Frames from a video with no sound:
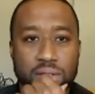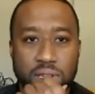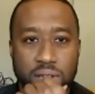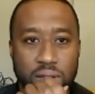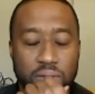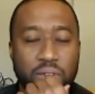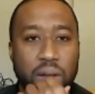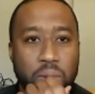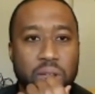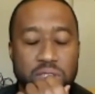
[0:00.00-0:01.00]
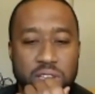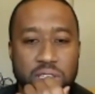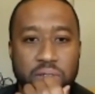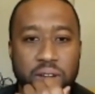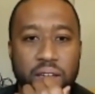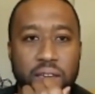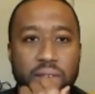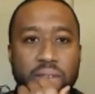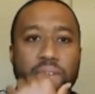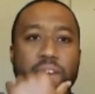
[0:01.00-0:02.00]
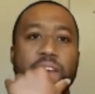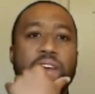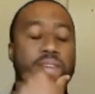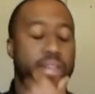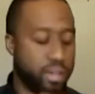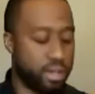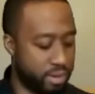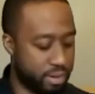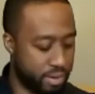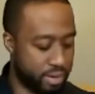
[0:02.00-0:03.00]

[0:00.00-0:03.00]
to find a way to justify it, and so